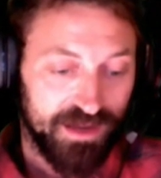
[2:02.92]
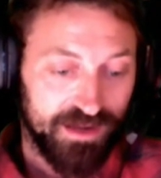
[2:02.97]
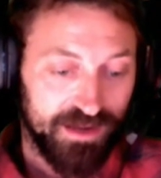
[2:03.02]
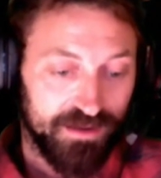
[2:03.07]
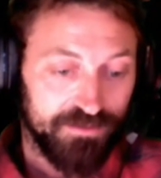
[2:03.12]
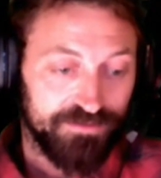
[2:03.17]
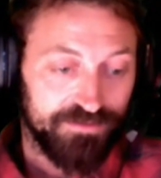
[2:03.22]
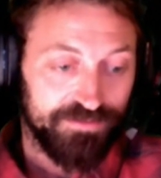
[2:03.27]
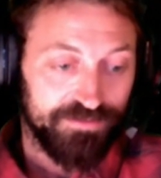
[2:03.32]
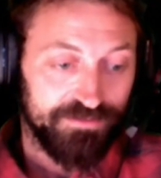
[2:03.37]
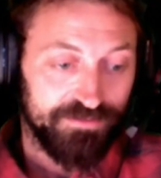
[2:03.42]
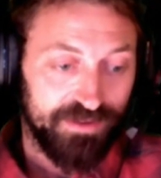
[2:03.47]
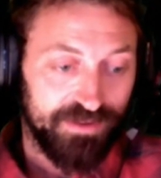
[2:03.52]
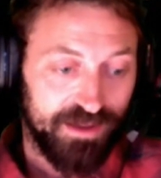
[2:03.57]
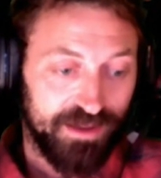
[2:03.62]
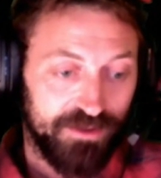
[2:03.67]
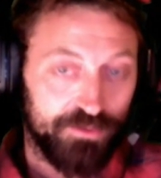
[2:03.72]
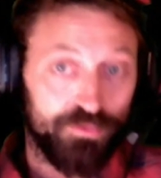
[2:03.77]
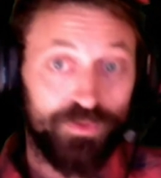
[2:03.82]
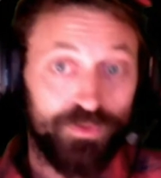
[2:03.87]
kind of
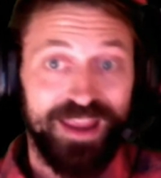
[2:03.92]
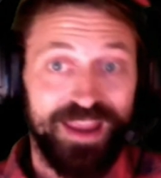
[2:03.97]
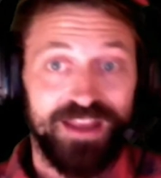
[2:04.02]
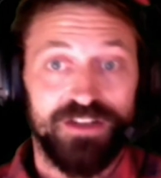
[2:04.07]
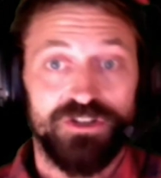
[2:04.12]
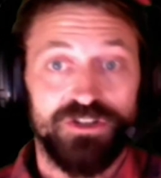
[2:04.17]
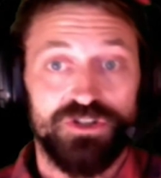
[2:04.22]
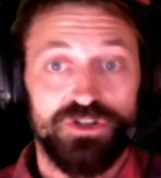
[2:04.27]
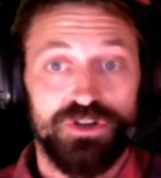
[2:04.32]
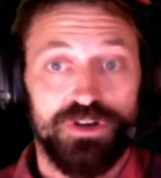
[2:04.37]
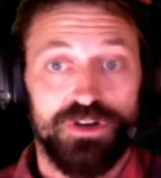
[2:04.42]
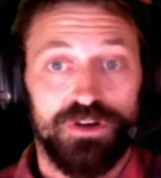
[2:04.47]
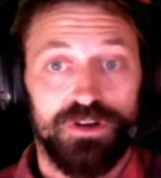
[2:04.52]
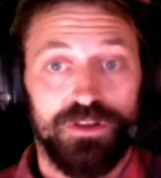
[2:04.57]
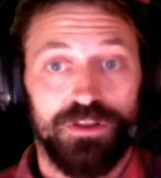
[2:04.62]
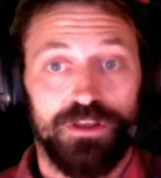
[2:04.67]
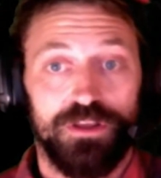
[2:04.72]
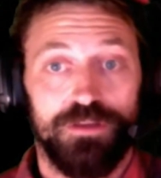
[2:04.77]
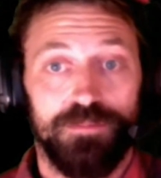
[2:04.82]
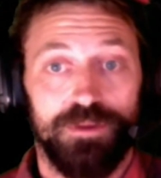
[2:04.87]
enraged
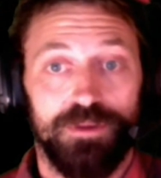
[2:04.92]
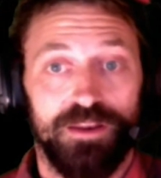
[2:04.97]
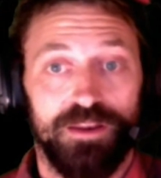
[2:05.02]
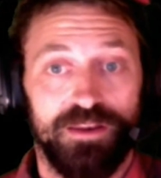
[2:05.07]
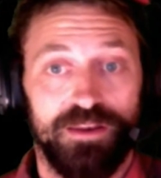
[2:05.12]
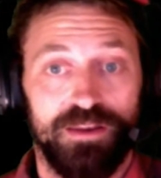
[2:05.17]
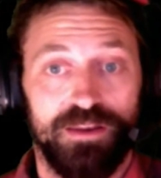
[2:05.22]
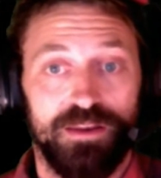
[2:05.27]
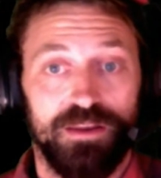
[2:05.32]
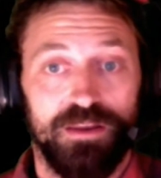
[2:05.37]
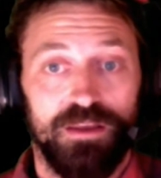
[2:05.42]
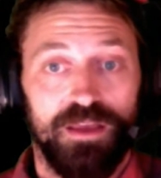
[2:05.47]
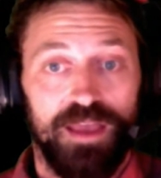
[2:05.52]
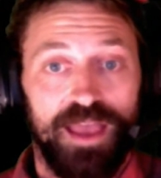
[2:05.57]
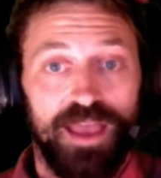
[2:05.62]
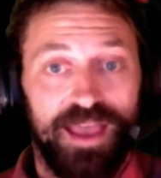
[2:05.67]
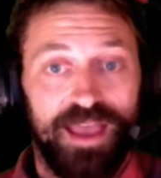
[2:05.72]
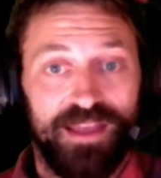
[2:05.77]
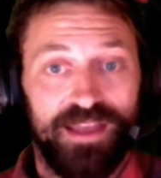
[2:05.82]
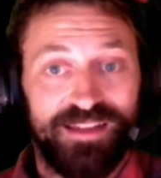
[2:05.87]
the community
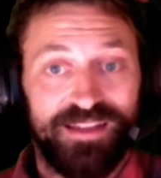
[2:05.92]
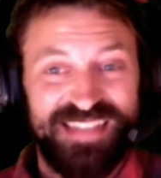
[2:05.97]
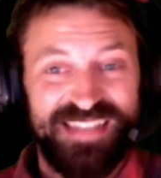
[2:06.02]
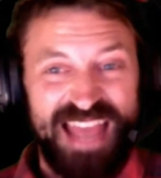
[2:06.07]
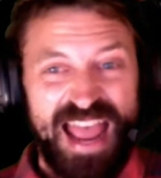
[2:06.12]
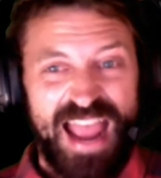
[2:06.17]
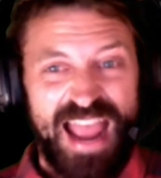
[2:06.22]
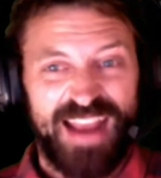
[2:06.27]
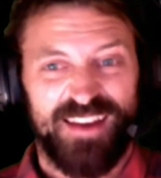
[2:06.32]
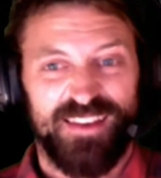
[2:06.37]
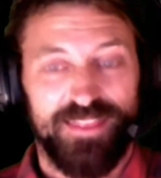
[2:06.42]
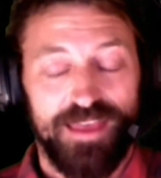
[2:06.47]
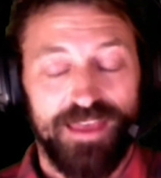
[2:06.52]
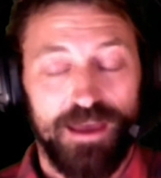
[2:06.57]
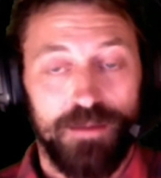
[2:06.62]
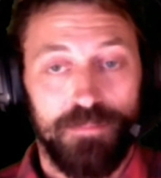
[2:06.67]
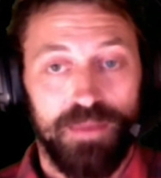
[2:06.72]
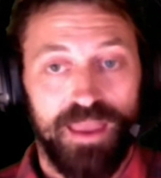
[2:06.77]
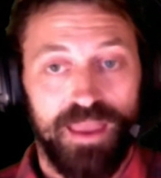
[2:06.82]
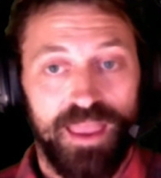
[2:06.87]
and attacked
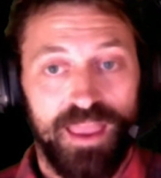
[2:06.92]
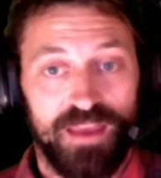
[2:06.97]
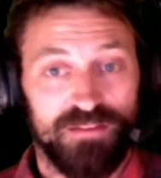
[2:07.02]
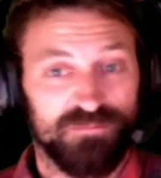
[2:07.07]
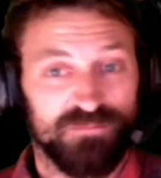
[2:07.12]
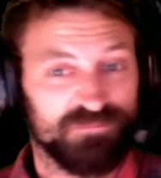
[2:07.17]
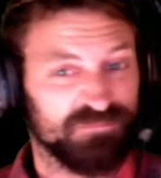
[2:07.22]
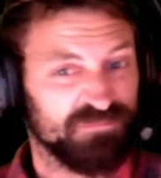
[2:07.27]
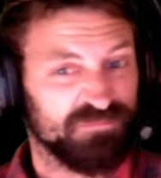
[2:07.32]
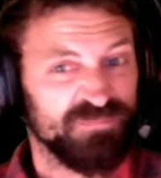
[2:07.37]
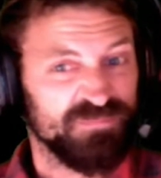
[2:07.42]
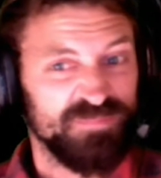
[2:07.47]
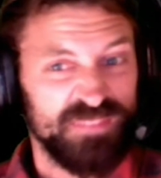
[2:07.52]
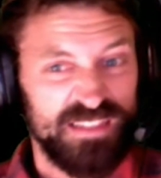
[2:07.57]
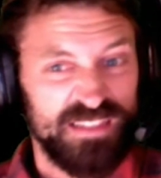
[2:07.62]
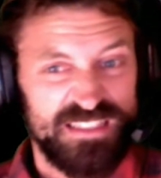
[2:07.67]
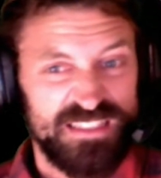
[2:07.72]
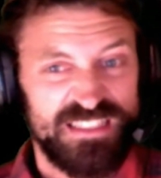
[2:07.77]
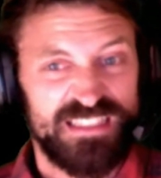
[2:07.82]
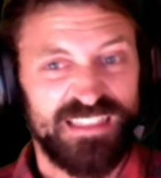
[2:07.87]
them and
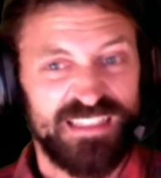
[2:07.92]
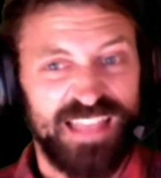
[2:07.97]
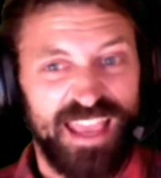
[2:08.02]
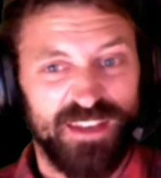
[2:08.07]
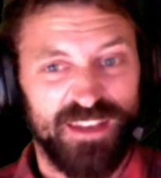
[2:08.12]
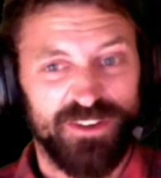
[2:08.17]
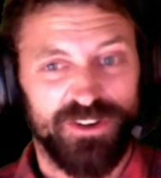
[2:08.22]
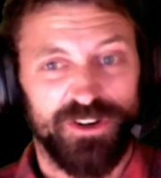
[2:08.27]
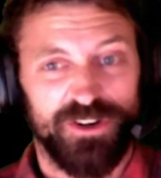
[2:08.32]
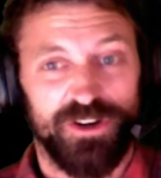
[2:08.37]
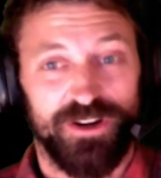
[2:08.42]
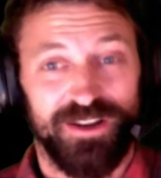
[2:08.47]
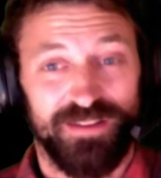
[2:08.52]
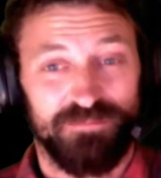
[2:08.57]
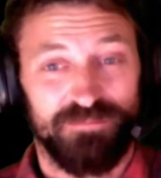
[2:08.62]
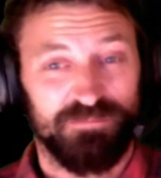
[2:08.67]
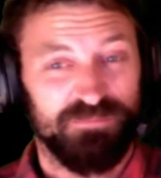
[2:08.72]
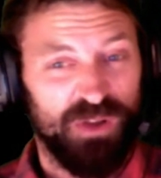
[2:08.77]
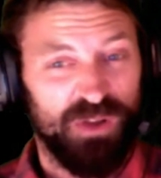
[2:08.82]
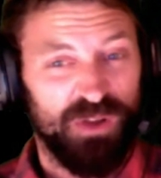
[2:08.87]
slandered
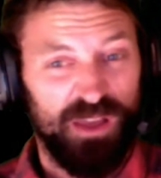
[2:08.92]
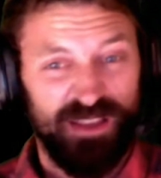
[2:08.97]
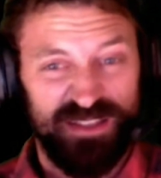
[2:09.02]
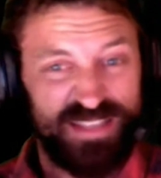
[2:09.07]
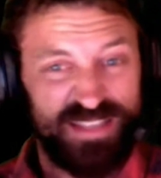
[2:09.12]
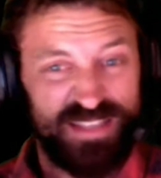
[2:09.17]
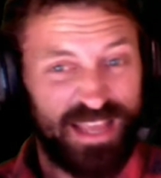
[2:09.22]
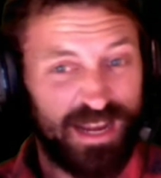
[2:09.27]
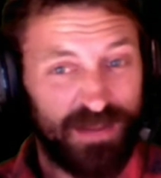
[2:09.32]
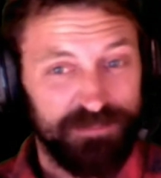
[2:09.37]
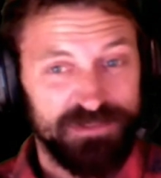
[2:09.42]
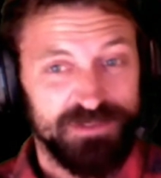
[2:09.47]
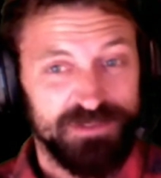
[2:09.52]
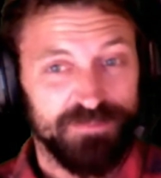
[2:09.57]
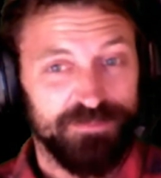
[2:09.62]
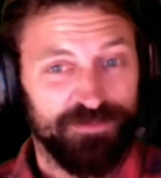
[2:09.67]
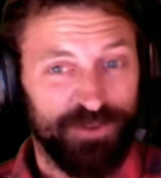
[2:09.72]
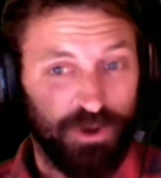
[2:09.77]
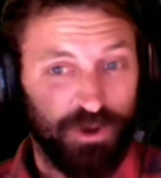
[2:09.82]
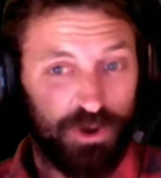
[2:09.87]
and probably set up some
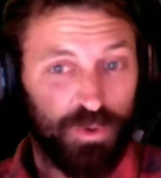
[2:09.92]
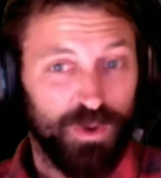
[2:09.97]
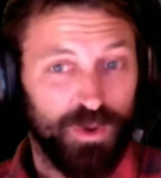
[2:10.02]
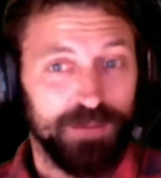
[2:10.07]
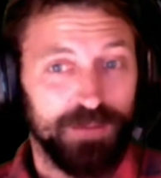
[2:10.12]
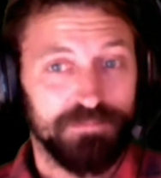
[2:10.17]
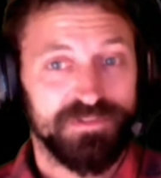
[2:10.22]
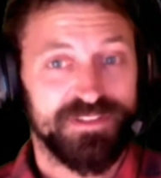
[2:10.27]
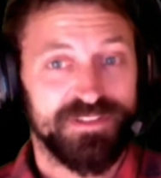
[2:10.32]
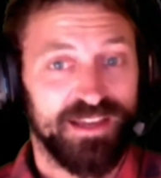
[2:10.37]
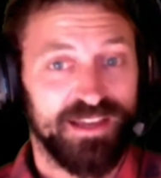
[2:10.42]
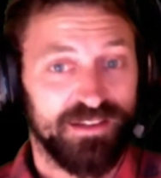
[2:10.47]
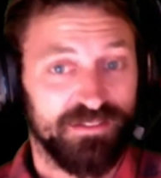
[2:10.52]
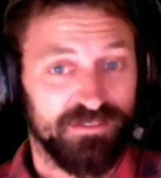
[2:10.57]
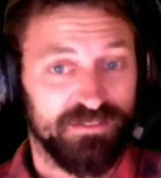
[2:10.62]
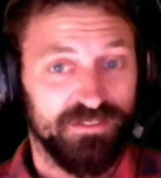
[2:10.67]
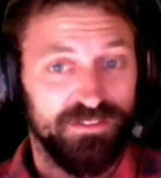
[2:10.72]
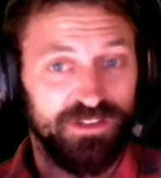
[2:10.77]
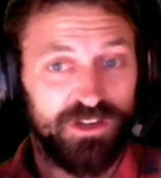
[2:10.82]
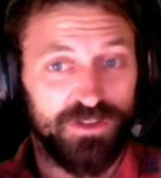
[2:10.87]
photo ops that
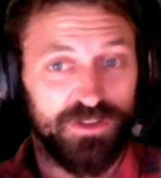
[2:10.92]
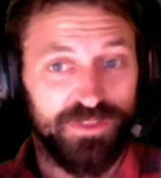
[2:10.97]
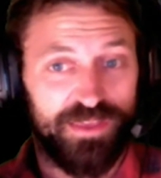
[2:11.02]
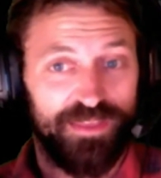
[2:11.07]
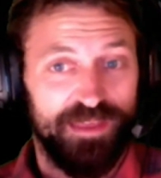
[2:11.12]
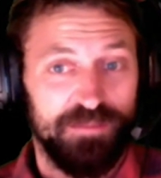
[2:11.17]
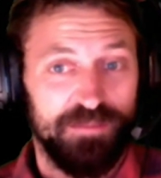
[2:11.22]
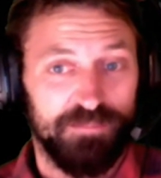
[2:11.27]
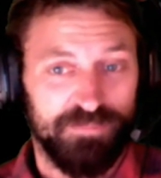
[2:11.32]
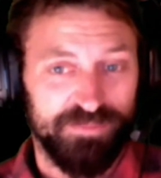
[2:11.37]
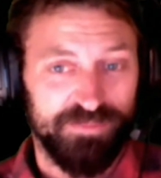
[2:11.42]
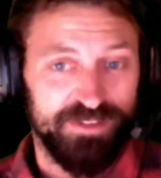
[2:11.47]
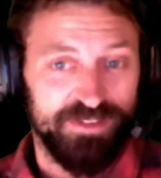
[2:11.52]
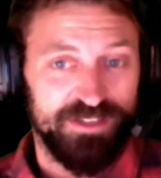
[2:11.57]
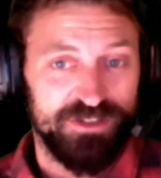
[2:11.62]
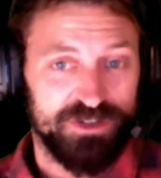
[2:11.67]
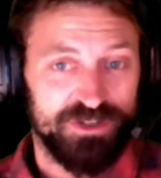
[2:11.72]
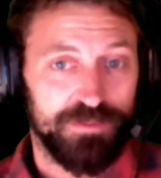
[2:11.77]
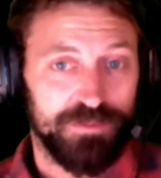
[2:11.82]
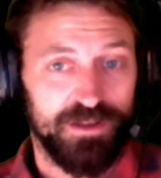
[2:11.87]
you know they then
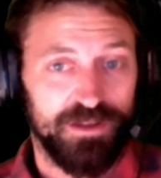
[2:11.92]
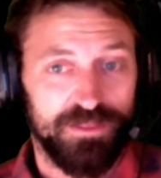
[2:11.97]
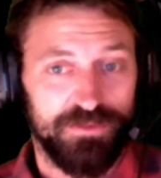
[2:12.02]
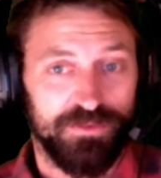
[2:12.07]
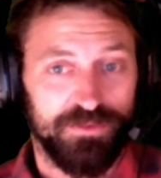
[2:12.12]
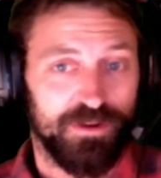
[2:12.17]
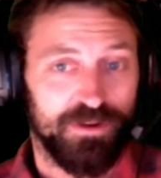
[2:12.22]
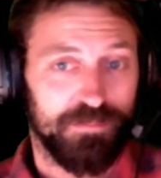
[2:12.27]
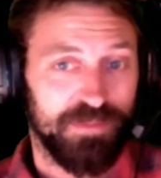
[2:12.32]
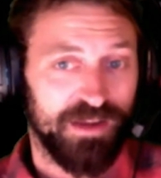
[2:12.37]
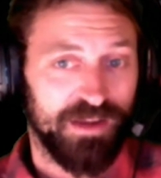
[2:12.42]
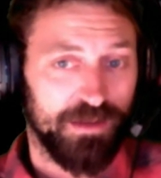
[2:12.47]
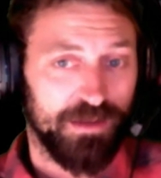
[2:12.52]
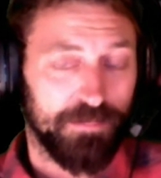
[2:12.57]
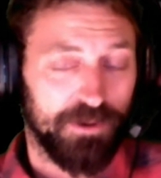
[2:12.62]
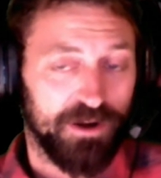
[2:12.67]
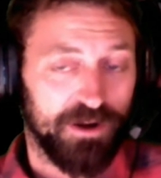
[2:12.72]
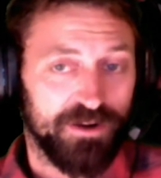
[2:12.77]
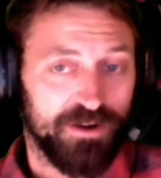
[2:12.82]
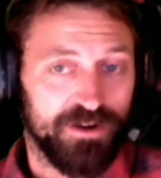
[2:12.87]
distributed through their media
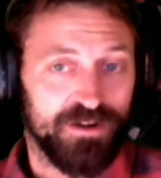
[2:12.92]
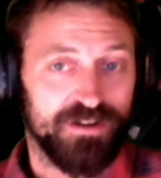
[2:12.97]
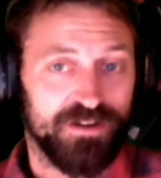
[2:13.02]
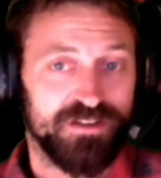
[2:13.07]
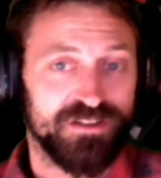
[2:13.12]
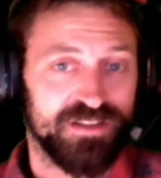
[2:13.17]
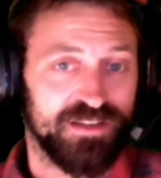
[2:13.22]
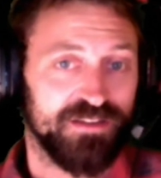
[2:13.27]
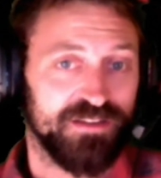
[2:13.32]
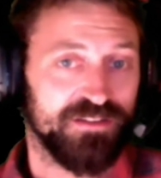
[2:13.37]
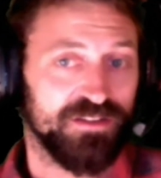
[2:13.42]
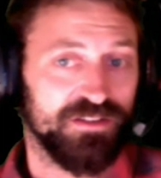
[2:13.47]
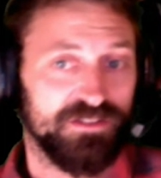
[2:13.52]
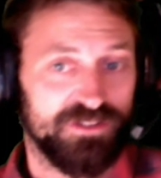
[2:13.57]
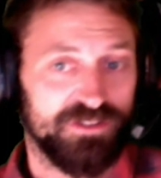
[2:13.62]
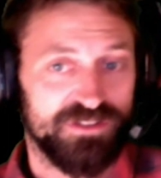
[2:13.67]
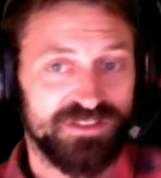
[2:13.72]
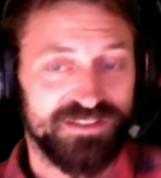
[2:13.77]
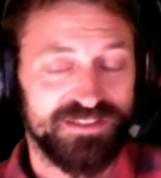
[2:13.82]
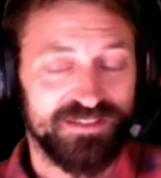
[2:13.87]
partners and to
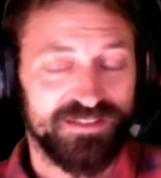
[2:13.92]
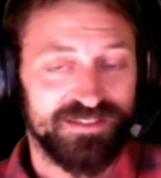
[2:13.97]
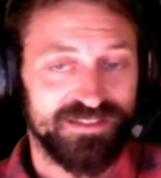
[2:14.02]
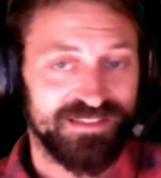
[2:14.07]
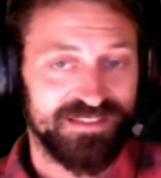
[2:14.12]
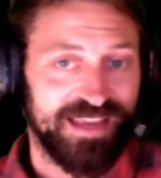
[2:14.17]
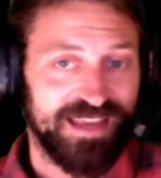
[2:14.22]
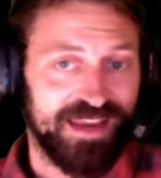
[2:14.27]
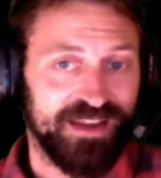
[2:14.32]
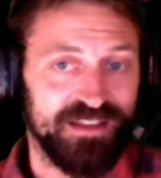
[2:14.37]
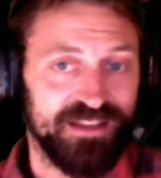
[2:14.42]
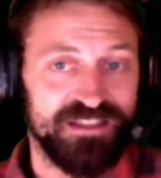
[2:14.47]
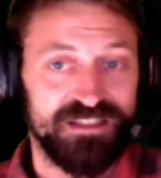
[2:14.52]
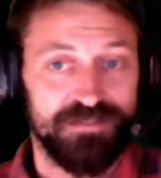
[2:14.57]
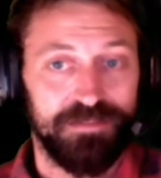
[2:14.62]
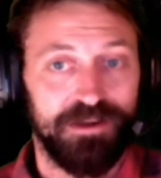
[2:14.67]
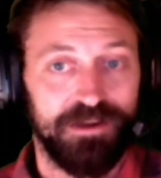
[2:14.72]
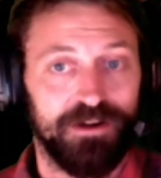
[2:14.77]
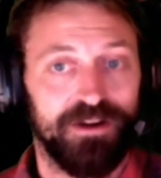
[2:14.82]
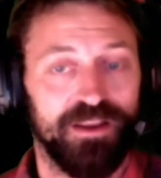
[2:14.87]
just slant and
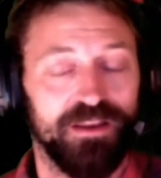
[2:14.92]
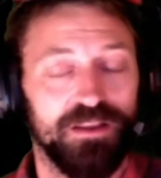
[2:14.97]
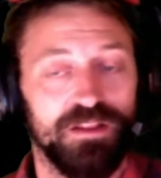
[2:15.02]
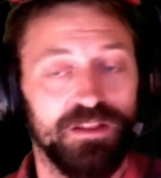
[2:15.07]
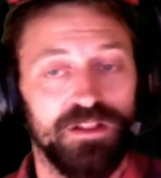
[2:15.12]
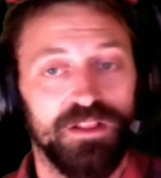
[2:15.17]
smear it